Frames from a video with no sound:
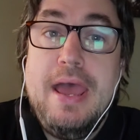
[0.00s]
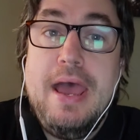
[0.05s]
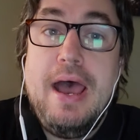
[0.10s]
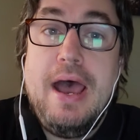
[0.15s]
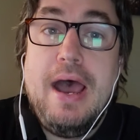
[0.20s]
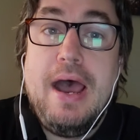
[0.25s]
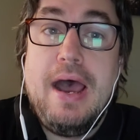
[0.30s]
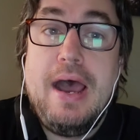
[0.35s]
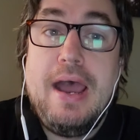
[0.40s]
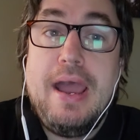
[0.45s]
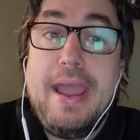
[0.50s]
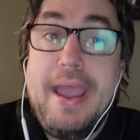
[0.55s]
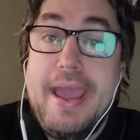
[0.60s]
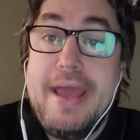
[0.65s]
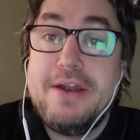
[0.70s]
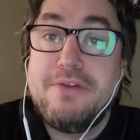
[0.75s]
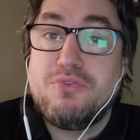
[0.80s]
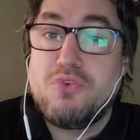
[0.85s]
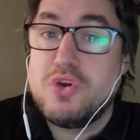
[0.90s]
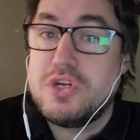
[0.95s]

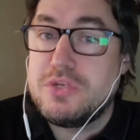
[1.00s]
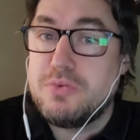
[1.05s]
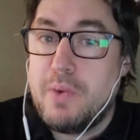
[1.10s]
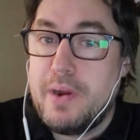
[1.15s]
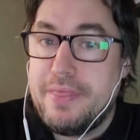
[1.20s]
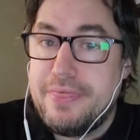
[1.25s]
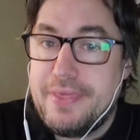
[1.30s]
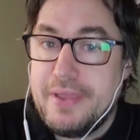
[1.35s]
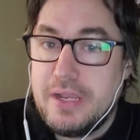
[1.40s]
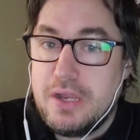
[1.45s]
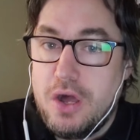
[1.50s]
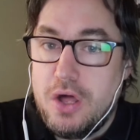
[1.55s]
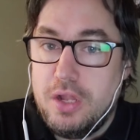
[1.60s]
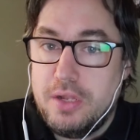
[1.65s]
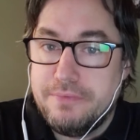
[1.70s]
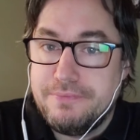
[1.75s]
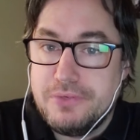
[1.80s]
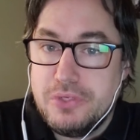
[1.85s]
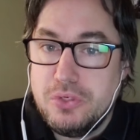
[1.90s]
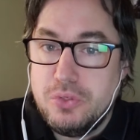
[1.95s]
And of course, I want to thank all
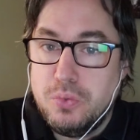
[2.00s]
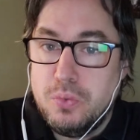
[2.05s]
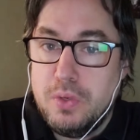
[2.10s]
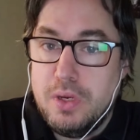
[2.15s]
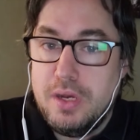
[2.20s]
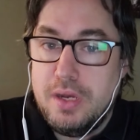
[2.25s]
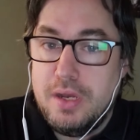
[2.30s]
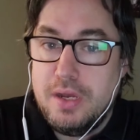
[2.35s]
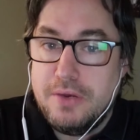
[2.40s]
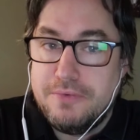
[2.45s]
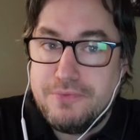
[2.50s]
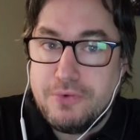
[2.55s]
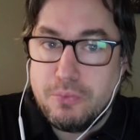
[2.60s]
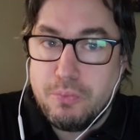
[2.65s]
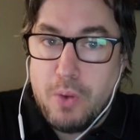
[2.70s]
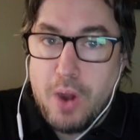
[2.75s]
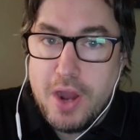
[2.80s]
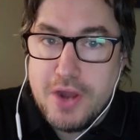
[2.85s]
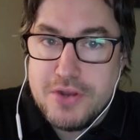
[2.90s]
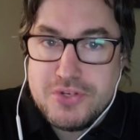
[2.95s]
of you for
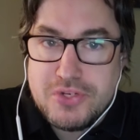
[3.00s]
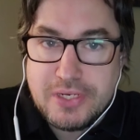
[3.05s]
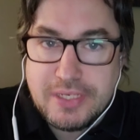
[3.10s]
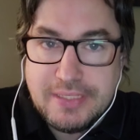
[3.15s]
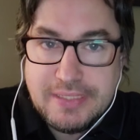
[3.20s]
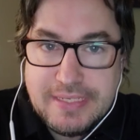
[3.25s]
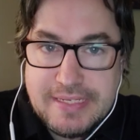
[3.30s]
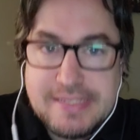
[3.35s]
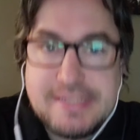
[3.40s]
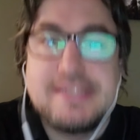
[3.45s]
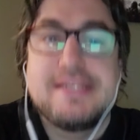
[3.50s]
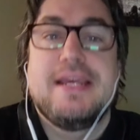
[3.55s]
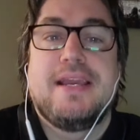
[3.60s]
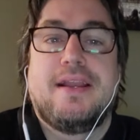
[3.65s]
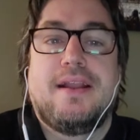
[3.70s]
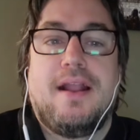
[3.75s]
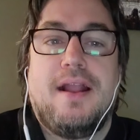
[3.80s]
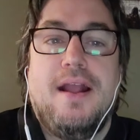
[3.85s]
watching and listening.